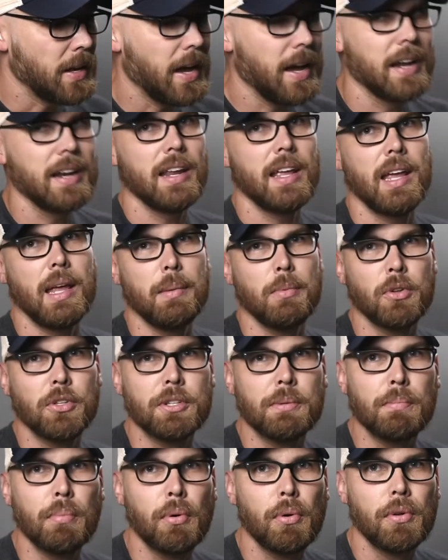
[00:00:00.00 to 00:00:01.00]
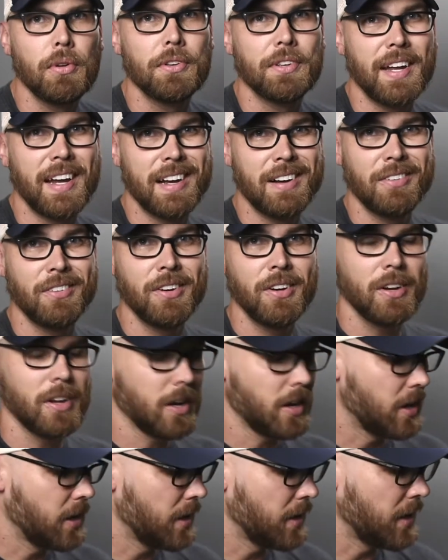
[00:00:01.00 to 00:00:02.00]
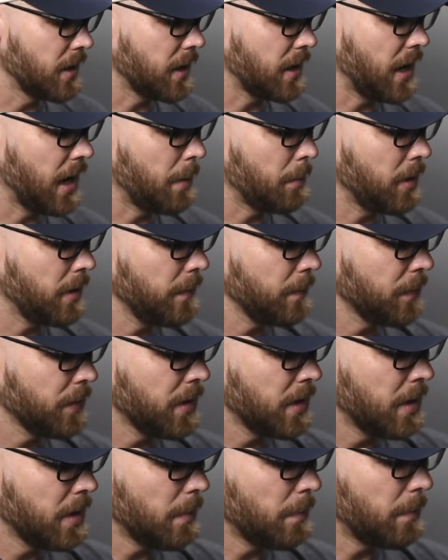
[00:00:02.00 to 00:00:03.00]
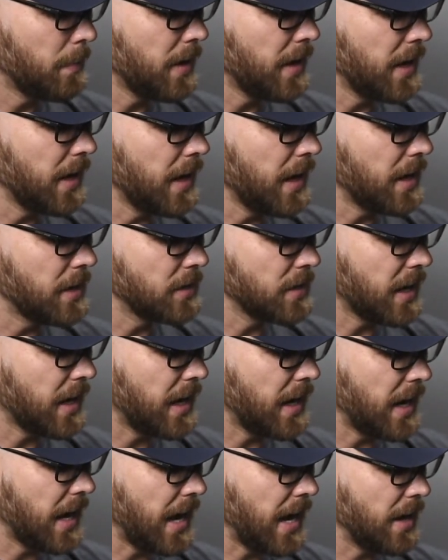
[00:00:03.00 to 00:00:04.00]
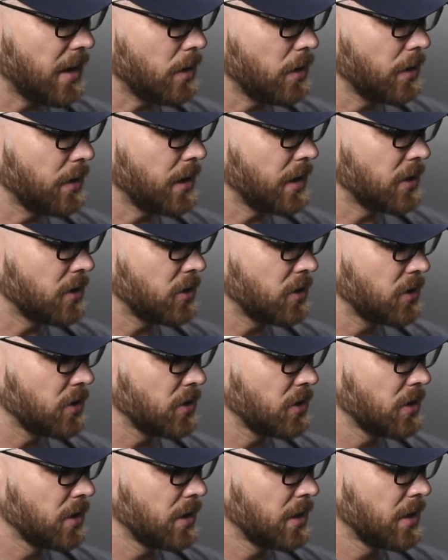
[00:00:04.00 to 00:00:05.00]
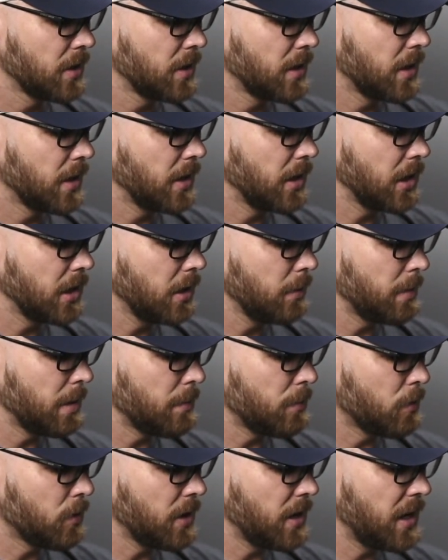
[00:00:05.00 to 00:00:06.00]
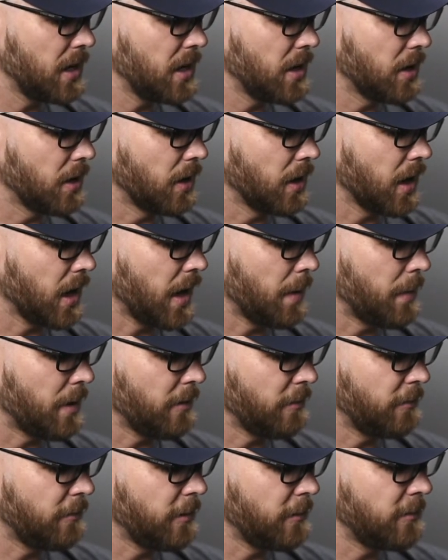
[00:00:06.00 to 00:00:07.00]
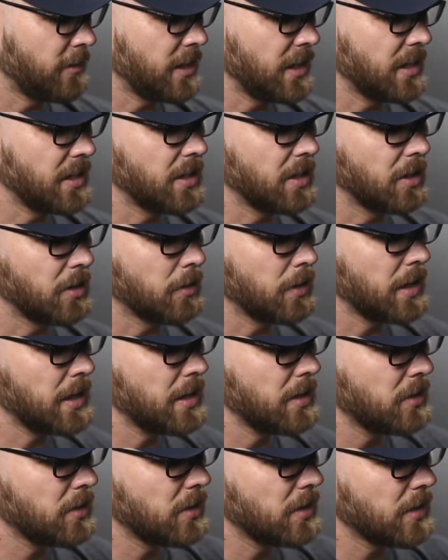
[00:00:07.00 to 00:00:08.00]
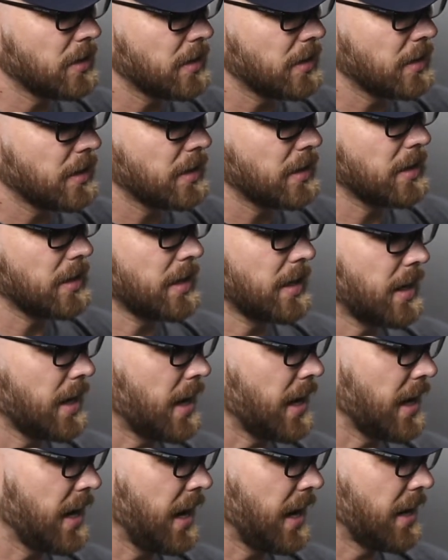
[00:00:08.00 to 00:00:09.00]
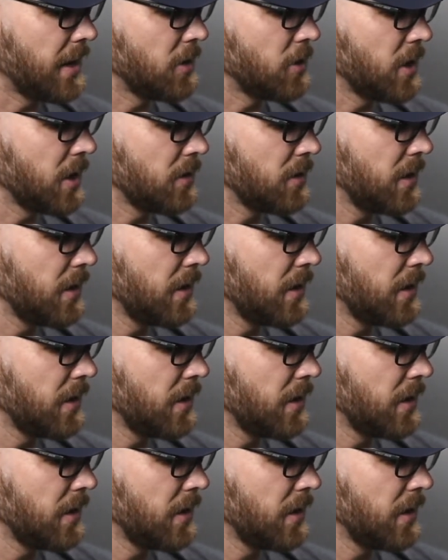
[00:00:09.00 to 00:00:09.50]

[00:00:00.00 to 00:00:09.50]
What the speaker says: not able to pull down on the camera. But as I angle this a little bit more here, I'm at 15 degrees. I can't adjust